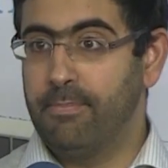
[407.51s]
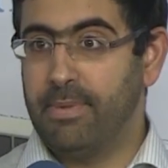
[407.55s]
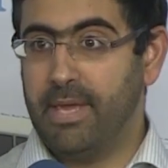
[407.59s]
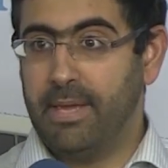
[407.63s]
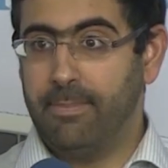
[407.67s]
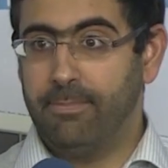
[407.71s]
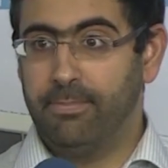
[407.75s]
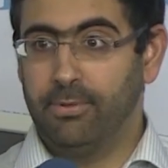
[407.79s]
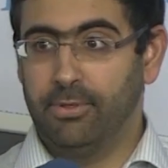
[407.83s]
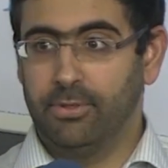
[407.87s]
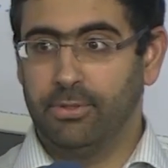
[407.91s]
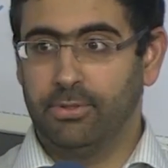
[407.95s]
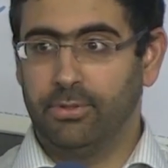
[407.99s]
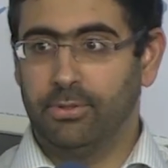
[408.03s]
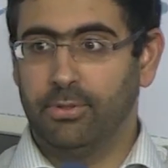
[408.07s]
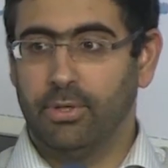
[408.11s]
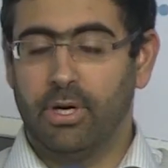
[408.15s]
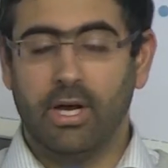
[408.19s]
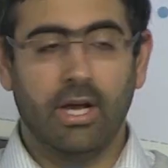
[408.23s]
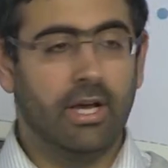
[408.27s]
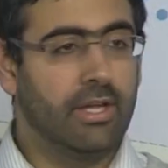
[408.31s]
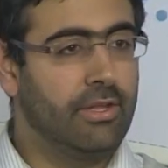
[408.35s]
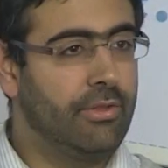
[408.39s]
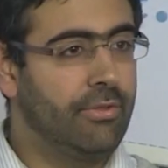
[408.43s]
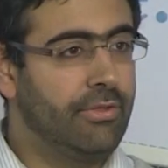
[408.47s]
people who
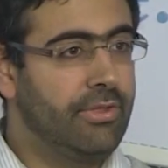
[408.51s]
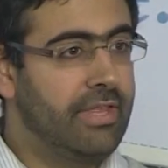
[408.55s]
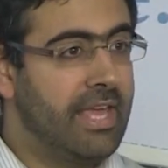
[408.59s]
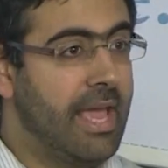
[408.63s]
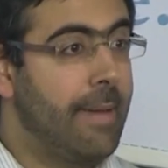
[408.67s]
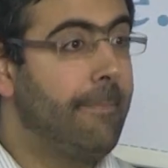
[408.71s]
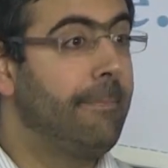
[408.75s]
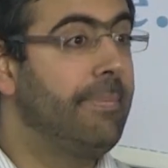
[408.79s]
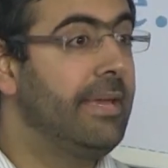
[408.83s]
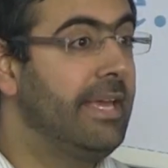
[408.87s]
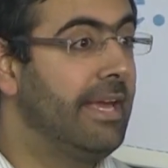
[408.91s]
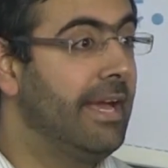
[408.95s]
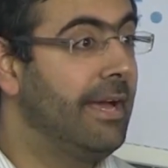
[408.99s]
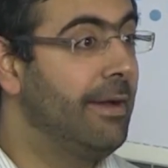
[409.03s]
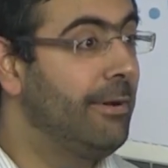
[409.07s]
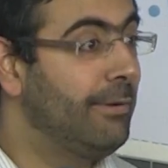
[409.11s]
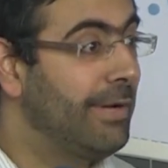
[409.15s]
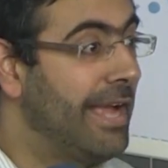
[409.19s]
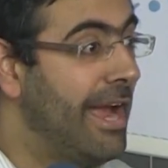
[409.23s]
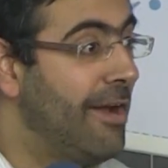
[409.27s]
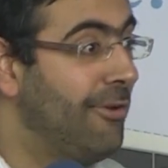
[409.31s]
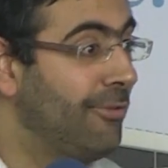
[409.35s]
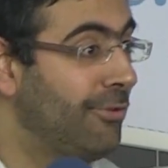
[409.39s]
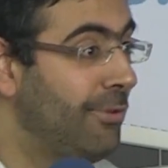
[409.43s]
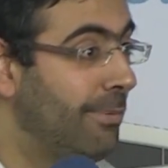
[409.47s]
are, the MP,
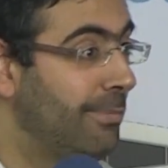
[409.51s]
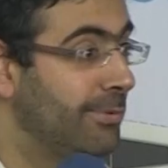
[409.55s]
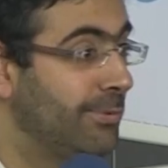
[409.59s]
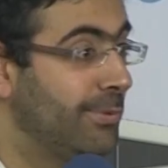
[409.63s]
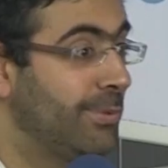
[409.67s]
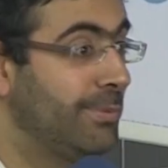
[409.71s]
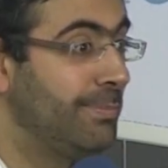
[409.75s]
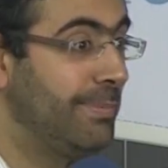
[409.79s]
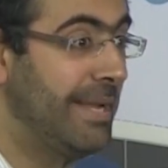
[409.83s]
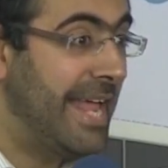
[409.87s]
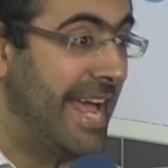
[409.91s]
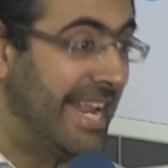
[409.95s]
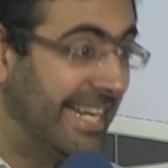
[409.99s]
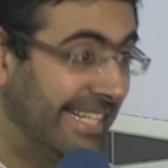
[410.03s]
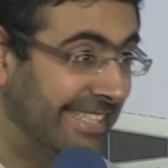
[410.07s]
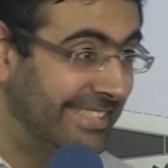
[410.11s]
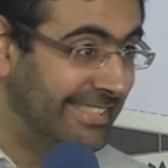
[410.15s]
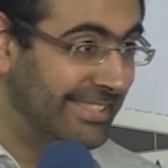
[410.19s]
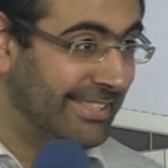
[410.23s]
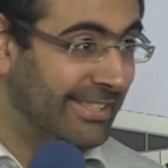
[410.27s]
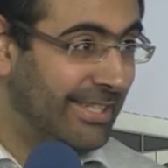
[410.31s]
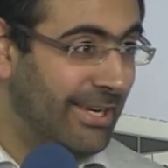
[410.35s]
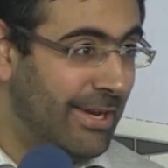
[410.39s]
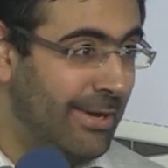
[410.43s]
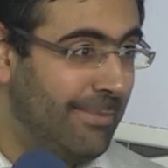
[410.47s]
Gareth Thomas was
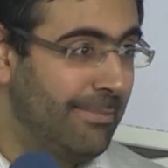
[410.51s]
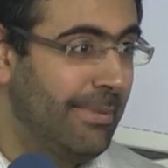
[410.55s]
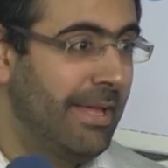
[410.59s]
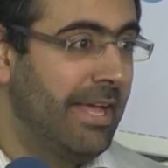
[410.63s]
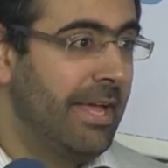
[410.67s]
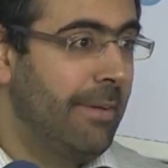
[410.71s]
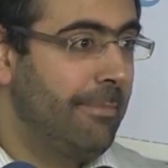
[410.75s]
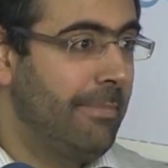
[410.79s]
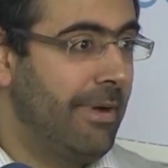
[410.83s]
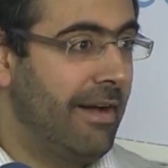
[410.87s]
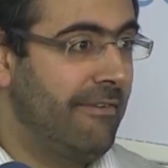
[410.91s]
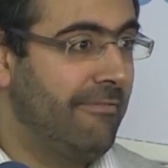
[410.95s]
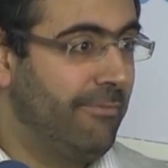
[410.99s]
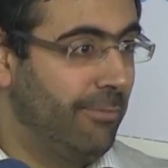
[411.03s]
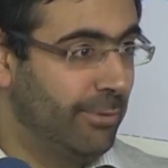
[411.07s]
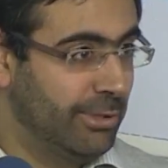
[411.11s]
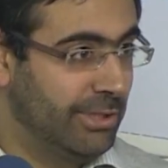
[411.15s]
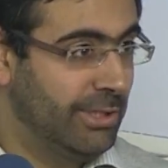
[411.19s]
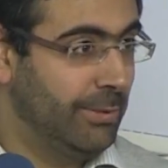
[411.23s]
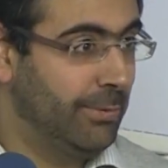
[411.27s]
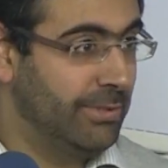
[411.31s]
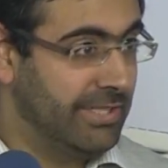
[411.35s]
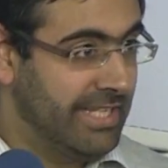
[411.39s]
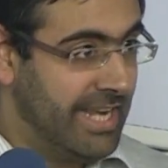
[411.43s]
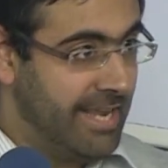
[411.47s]
planning to come, but
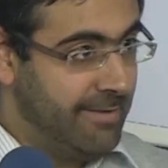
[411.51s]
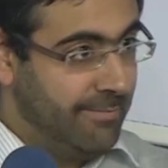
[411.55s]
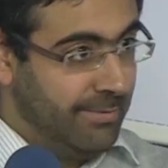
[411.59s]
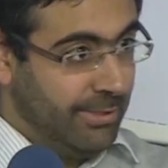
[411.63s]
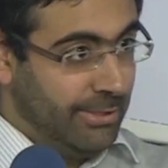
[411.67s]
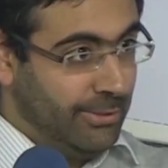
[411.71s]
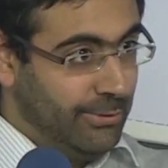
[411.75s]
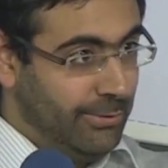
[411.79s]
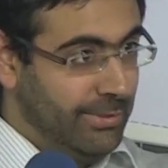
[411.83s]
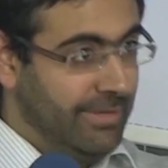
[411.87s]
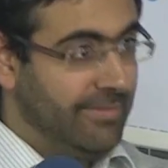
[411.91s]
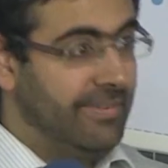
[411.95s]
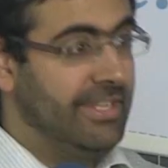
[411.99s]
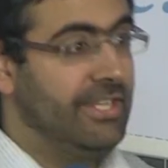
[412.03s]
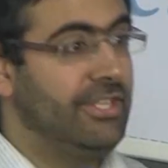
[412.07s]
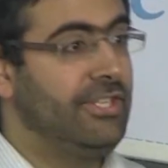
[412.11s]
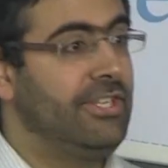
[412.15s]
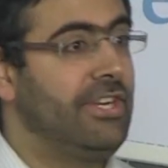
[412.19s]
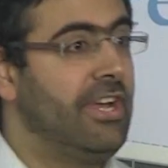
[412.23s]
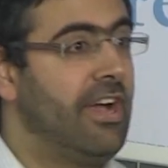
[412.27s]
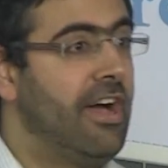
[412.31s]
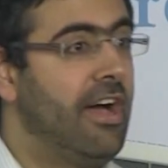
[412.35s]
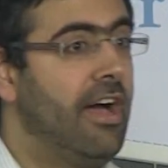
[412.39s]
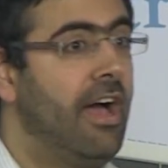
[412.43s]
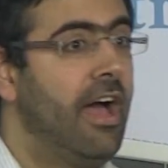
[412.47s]
unfortunately wasn't able to, Naveen
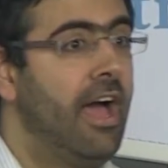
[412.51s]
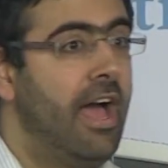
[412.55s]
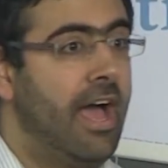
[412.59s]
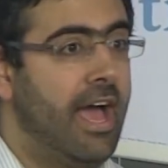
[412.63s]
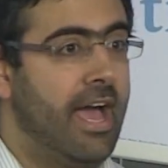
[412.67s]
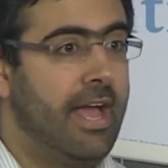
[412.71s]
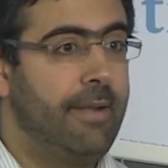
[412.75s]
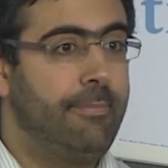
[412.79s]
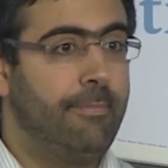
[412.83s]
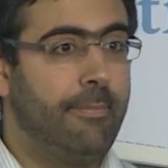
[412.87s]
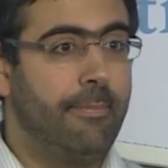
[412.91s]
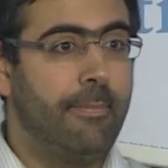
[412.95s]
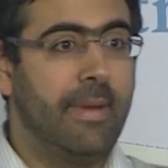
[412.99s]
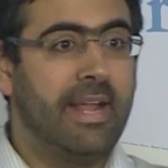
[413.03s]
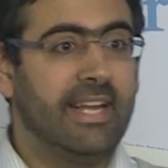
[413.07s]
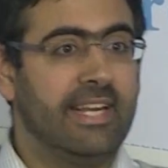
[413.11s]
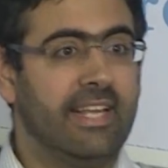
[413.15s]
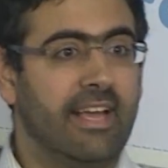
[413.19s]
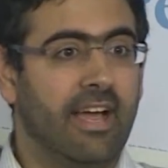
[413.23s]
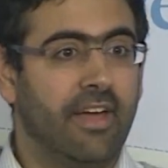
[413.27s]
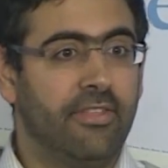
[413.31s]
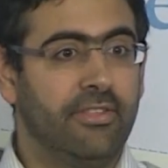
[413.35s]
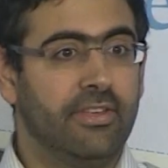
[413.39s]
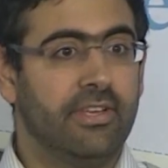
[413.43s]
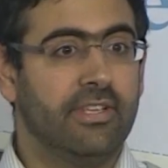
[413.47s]
Shah, and
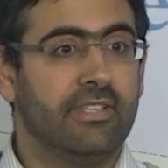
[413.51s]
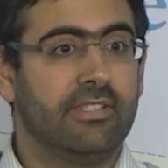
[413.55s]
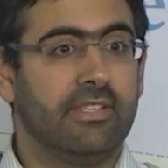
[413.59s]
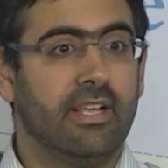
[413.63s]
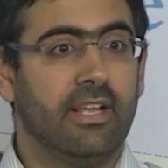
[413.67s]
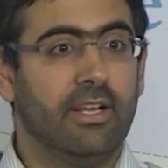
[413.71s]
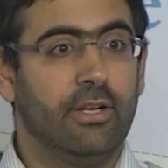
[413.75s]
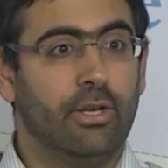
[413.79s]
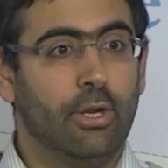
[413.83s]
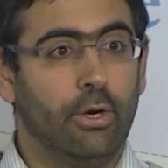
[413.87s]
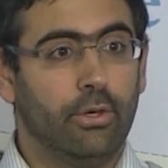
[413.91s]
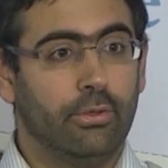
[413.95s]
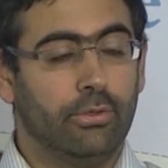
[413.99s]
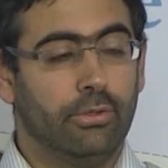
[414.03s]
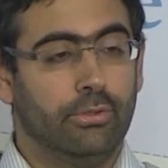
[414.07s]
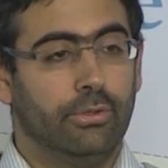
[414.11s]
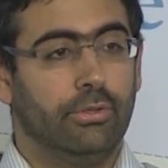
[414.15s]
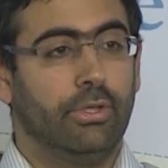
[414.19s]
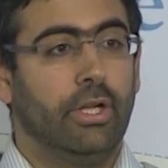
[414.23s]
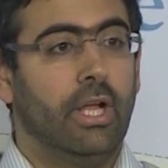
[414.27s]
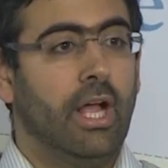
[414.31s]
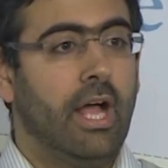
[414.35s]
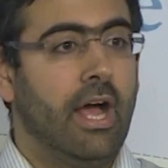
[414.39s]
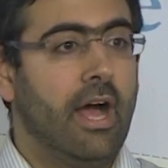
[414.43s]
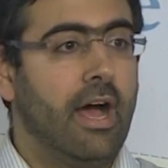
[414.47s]
many others,
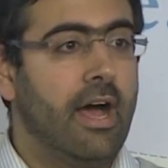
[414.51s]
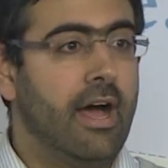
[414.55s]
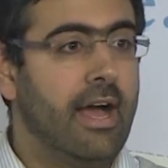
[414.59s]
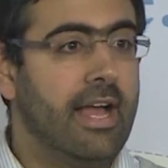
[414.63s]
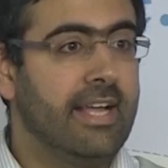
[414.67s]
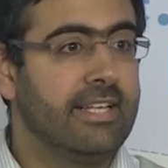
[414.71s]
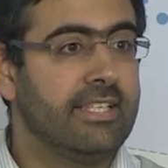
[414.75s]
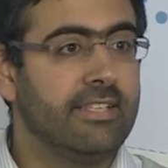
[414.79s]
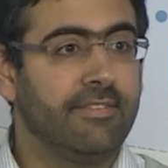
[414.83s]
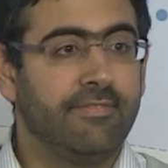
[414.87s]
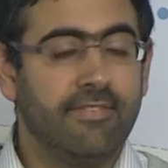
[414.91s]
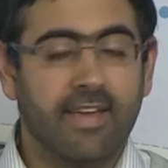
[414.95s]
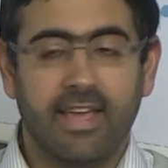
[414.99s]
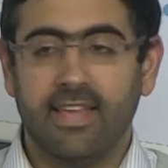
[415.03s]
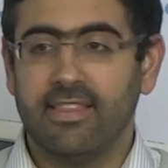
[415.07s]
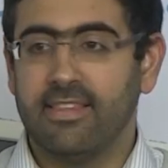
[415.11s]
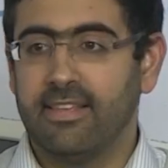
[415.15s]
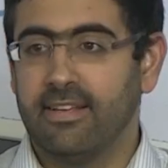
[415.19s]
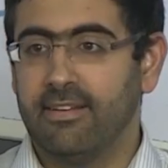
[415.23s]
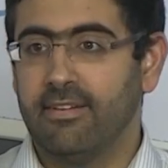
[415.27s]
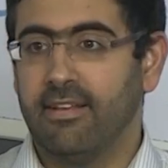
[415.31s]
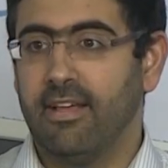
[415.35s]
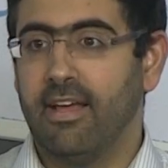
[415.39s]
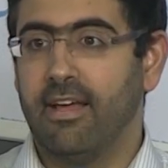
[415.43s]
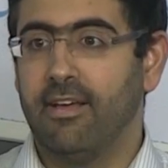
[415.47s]
local
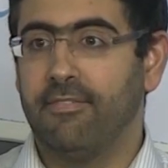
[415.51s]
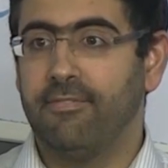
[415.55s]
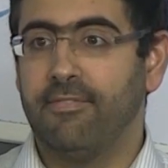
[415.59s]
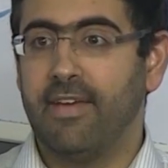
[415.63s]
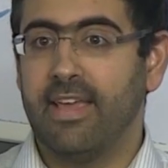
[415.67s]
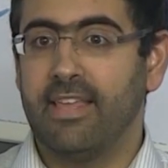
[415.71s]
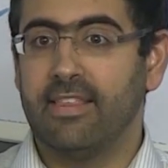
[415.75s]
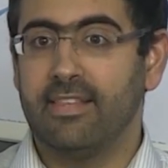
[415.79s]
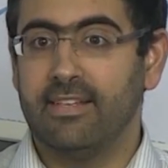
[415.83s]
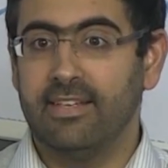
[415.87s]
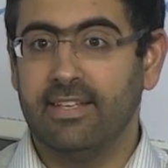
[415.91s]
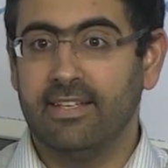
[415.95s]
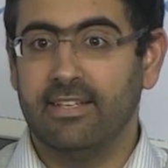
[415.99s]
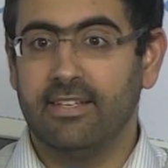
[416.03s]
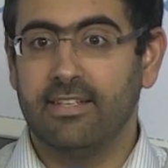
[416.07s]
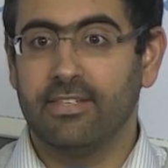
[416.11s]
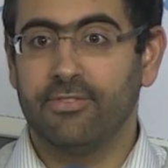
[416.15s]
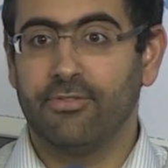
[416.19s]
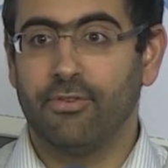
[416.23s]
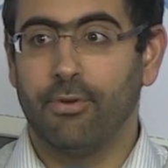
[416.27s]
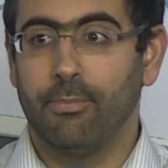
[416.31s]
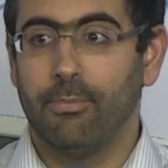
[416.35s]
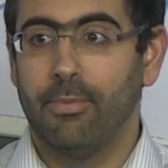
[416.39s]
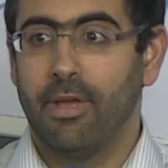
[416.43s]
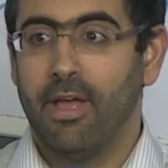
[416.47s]
interfaith and faith
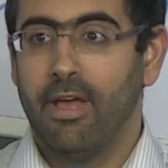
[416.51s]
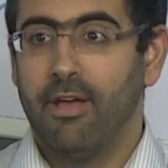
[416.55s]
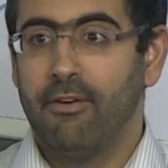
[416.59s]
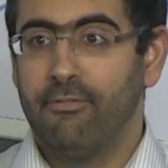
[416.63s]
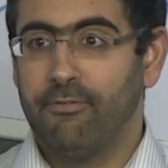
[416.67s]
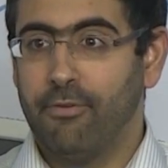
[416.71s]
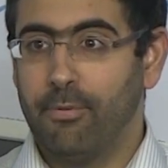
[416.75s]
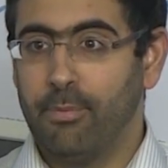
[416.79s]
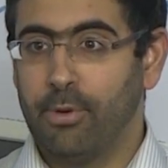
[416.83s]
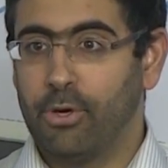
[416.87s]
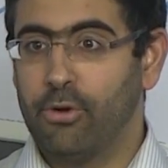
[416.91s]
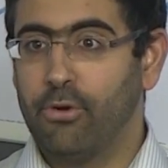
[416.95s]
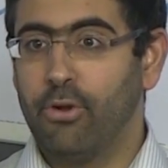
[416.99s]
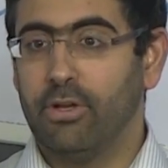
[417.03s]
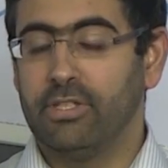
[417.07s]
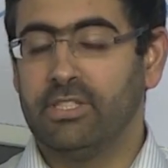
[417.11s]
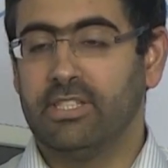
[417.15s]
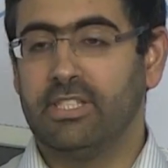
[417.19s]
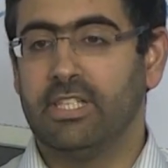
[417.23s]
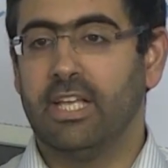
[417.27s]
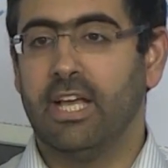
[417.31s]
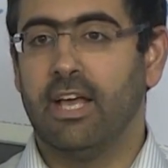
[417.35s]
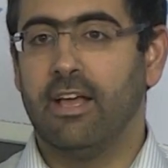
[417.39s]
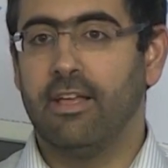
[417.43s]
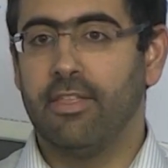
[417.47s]
leaders from
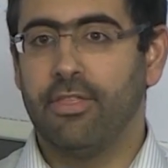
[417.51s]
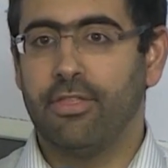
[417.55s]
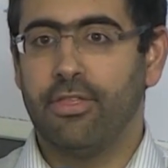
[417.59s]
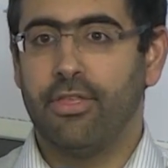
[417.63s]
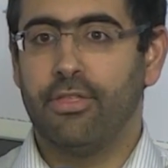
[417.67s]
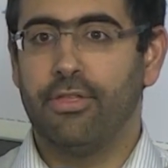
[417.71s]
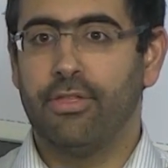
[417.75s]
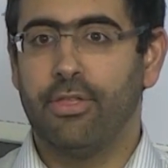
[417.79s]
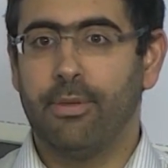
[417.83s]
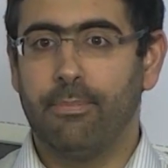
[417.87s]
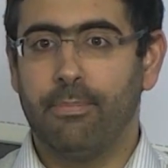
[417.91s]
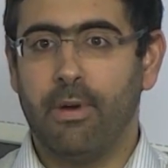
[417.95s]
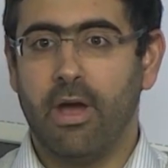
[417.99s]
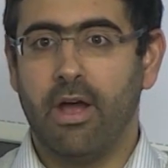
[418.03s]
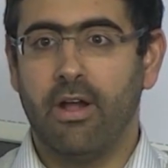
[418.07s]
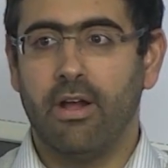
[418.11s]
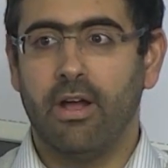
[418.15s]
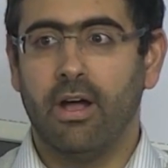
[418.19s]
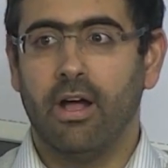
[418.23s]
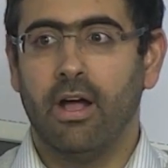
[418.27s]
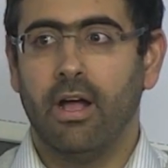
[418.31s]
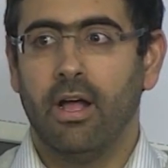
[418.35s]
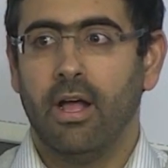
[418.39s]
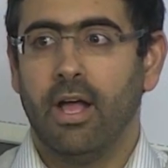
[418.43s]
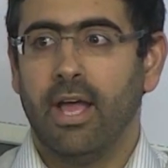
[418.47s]
across the
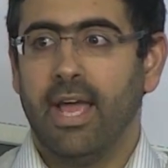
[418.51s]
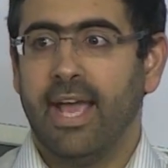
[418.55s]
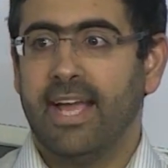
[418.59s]
borough.